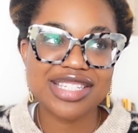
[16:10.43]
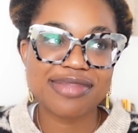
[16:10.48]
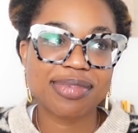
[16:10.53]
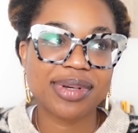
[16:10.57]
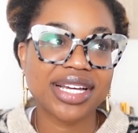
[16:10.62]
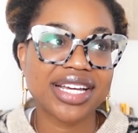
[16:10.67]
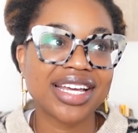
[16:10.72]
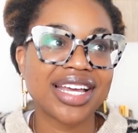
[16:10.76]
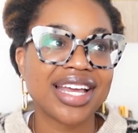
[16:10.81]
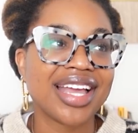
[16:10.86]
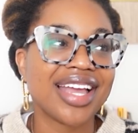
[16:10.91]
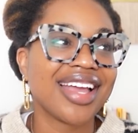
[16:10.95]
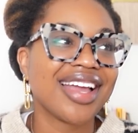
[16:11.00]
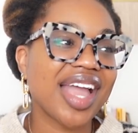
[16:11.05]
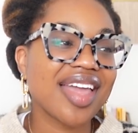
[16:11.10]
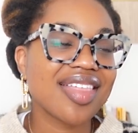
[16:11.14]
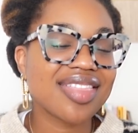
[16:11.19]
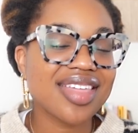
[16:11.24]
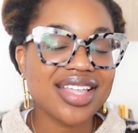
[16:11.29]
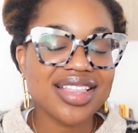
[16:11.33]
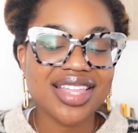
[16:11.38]
but
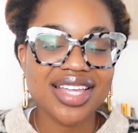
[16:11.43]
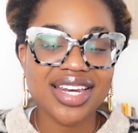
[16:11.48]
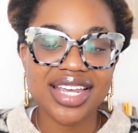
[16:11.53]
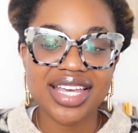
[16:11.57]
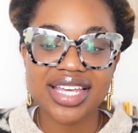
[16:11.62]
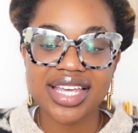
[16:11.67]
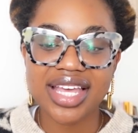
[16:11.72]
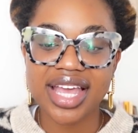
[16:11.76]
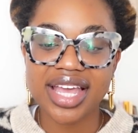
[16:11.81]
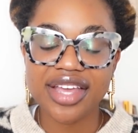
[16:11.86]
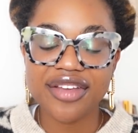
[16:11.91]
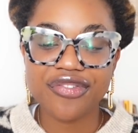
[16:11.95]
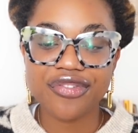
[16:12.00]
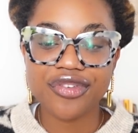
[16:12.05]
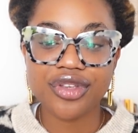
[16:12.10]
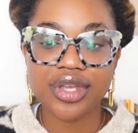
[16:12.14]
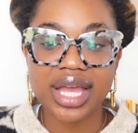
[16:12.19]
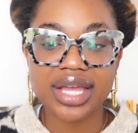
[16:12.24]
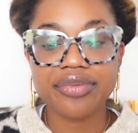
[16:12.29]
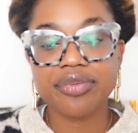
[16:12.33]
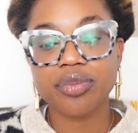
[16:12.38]
I think
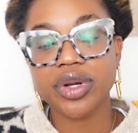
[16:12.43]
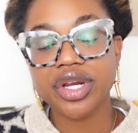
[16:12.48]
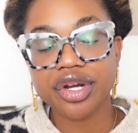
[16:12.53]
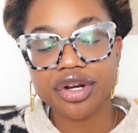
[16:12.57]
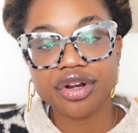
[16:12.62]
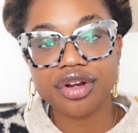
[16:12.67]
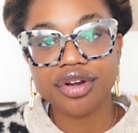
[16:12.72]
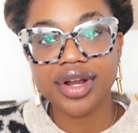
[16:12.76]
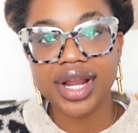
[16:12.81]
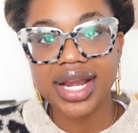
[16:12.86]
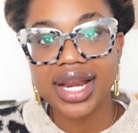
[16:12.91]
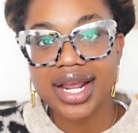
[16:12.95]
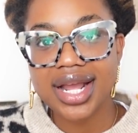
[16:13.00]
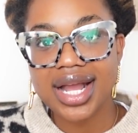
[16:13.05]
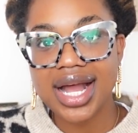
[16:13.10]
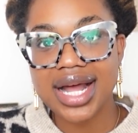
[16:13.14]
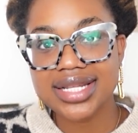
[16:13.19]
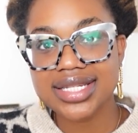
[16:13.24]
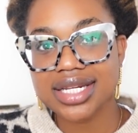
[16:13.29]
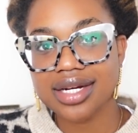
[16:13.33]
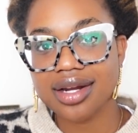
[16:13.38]
that when you're creating
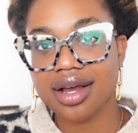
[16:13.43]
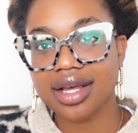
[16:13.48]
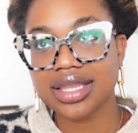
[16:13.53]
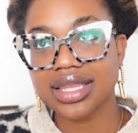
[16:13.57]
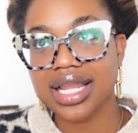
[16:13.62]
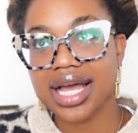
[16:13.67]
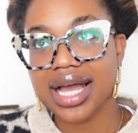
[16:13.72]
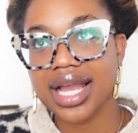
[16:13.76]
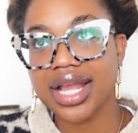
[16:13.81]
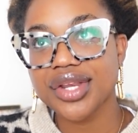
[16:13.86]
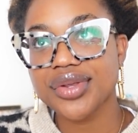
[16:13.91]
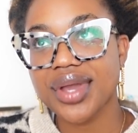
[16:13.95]
content online,